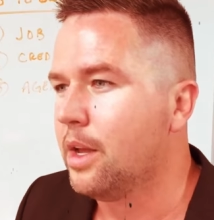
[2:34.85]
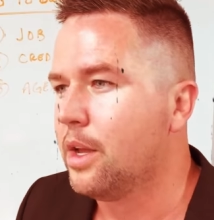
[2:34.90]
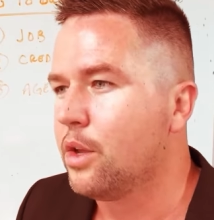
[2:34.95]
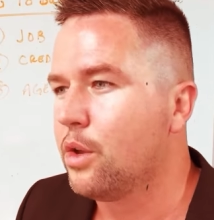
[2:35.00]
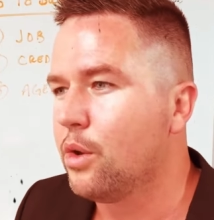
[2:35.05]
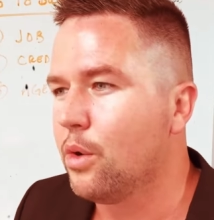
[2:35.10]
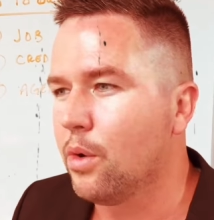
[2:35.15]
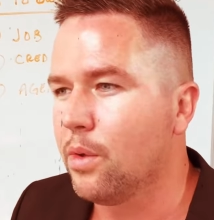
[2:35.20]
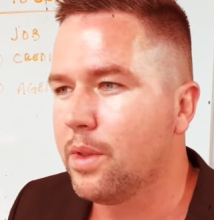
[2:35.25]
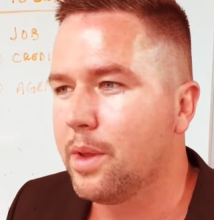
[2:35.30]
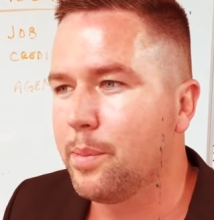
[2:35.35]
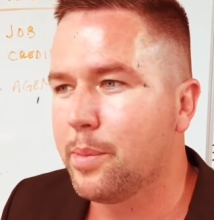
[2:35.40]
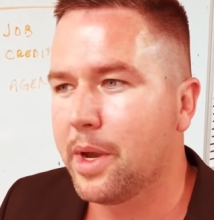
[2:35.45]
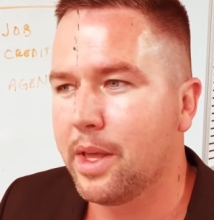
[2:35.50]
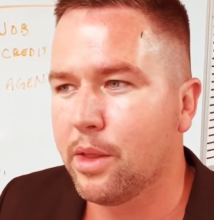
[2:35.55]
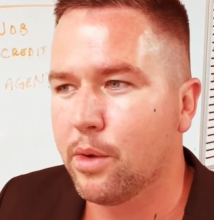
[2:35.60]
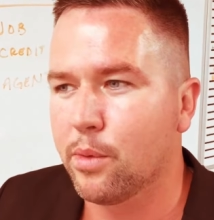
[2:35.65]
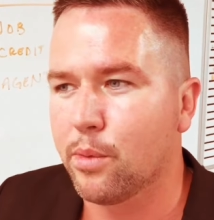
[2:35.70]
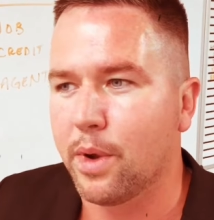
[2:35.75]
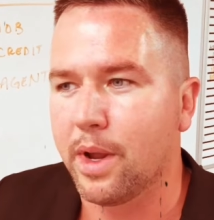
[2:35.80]
You only pay
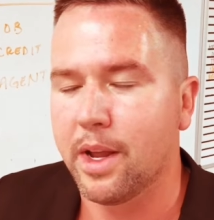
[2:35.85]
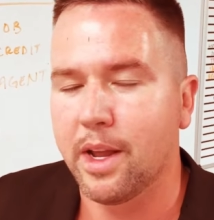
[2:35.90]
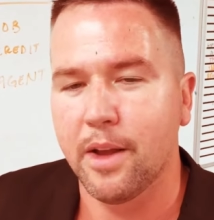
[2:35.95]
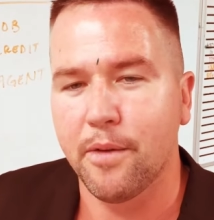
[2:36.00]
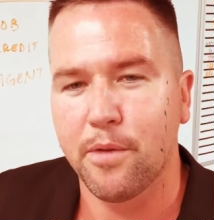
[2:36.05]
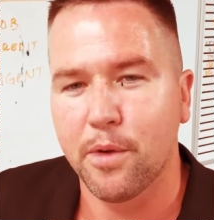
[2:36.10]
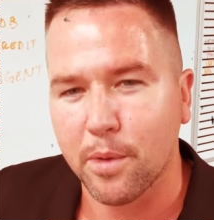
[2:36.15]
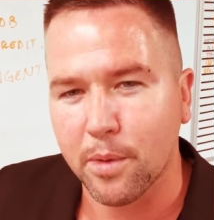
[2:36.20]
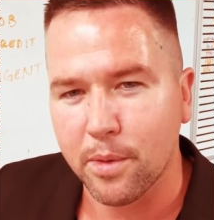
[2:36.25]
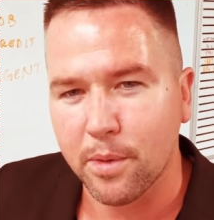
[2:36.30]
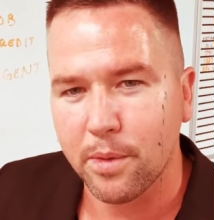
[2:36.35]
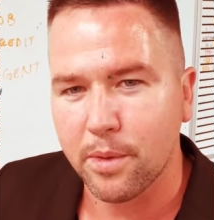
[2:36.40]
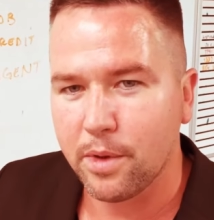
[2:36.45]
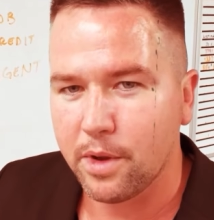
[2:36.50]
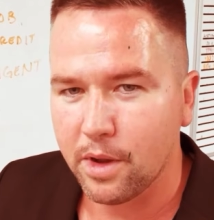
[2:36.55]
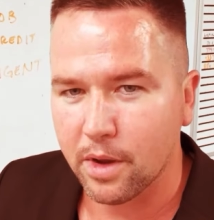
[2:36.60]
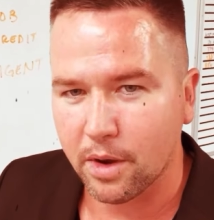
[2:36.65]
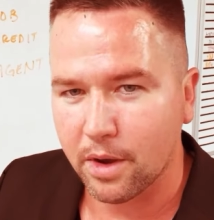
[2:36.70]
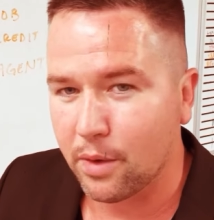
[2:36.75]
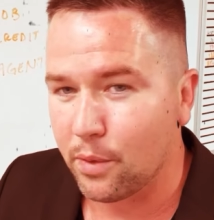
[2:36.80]
the rent if you're, you
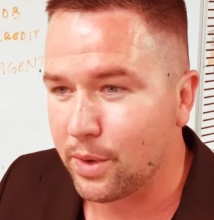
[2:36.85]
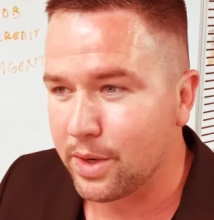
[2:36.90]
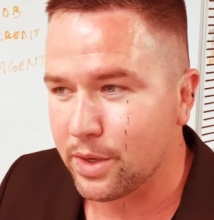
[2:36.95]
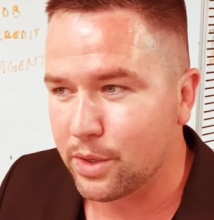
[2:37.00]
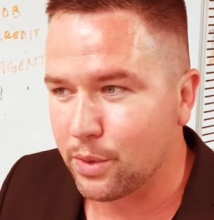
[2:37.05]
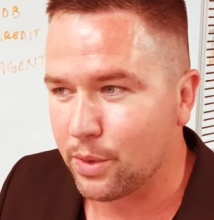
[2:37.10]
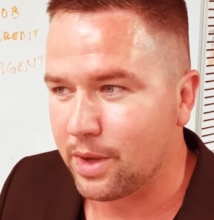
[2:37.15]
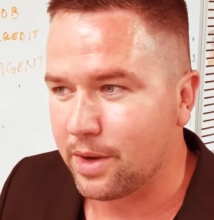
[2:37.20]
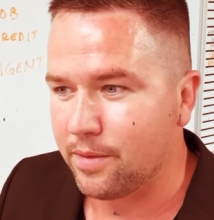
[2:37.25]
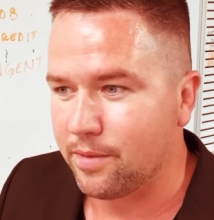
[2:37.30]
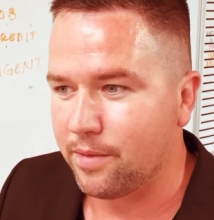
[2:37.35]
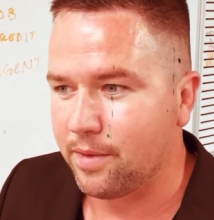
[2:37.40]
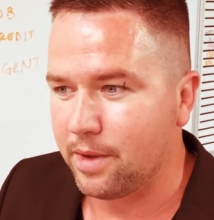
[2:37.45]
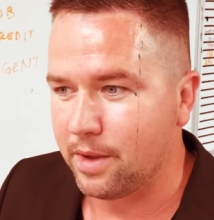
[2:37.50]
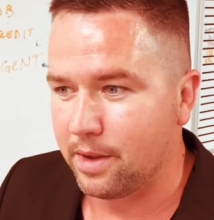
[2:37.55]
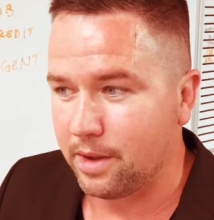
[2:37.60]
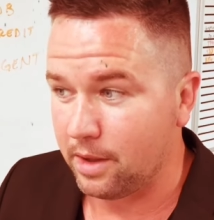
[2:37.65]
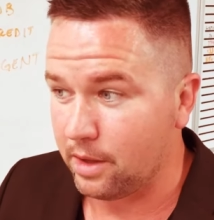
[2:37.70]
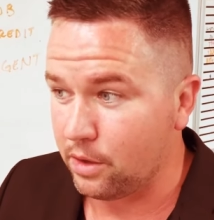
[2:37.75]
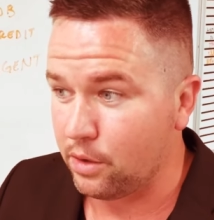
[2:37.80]
know, going to, and
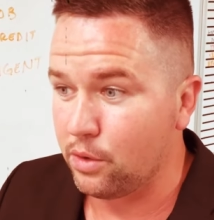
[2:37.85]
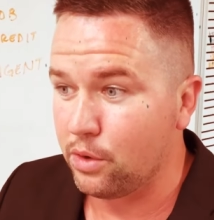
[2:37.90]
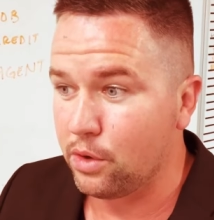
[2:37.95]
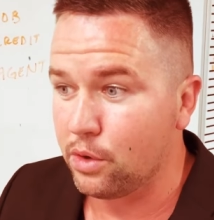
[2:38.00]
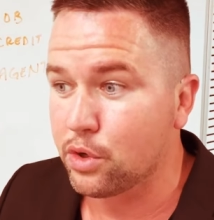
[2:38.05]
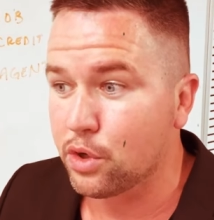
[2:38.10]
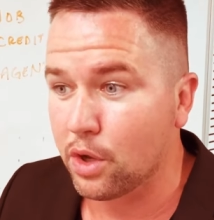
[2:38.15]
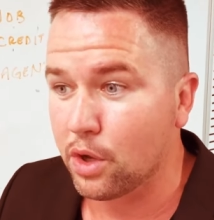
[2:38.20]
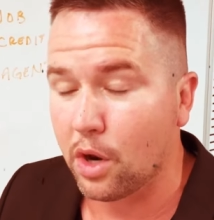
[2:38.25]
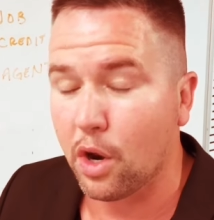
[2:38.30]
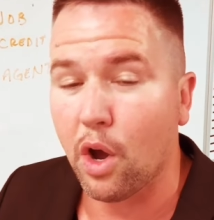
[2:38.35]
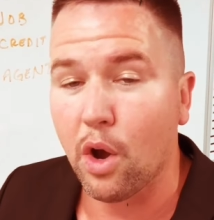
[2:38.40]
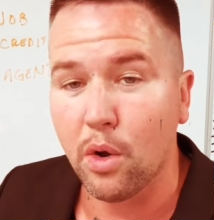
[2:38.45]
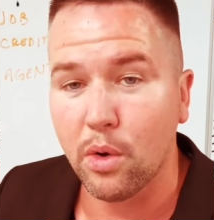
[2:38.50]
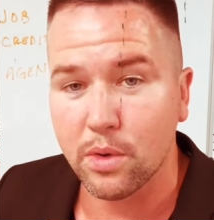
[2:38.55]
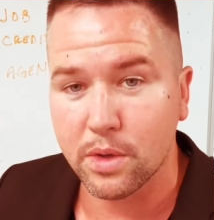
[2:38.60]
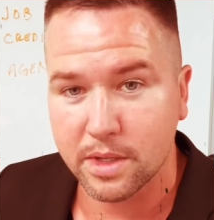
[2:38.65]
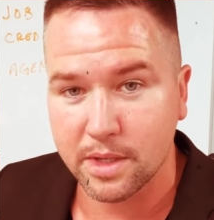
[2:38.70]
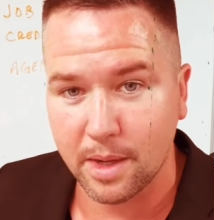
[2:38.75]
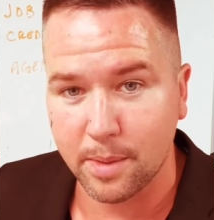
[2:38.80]
you should
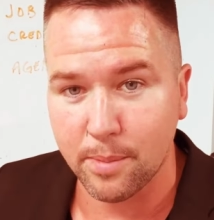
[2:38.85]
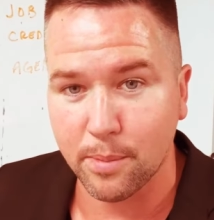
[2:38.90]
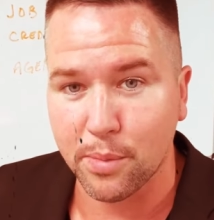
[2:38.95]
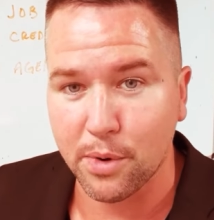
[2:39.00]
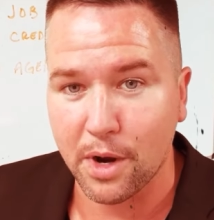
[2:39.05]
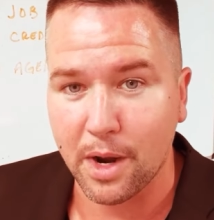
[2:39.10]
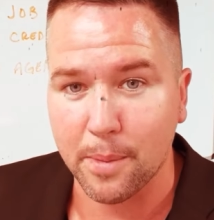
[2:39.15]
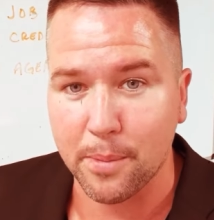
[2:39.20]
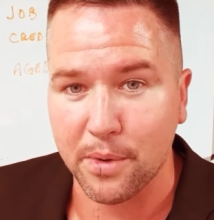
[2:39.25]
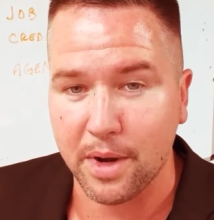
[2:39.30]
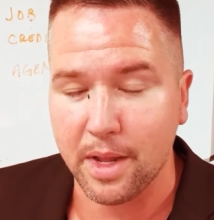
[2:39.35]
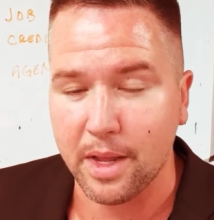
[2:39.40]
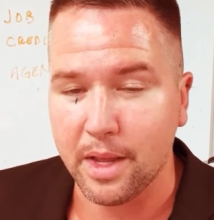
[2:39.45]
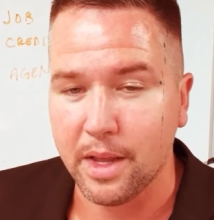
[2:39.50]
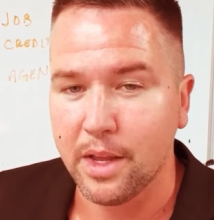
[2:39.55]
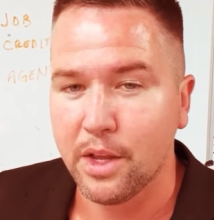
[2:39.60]
own some property.